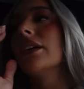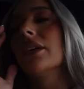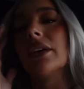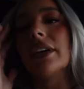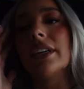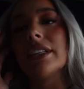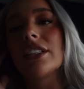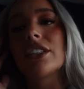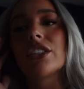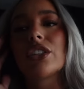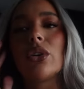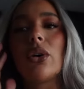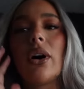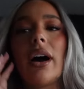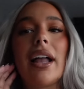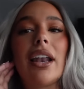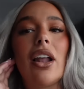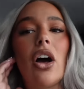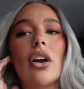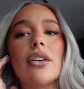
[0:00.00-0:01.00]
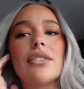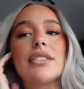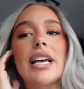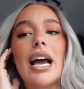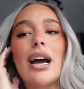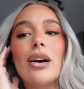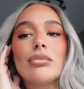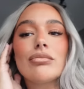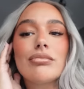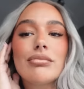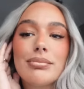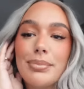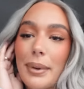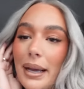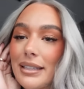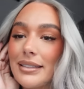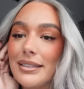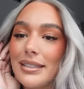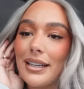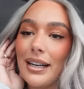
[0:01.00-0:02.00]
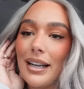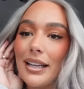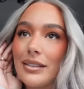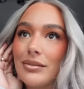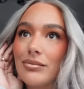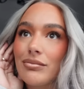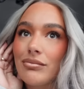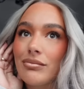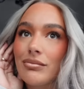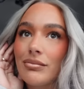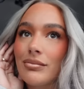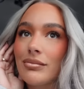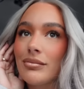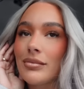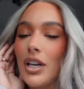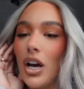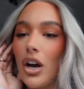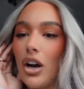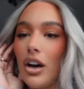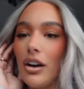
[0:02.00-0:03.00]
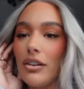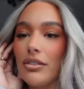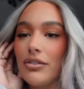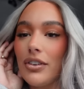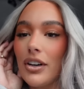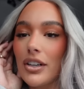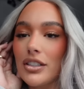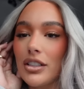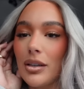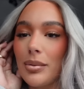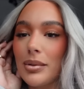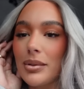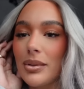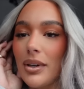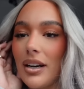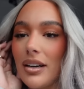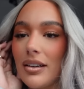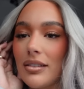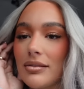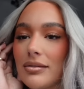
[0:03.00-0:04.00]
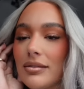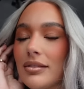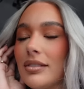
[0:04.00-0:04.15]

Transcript: We need to sort our lives out, basically. Oh, I've fucked up as well.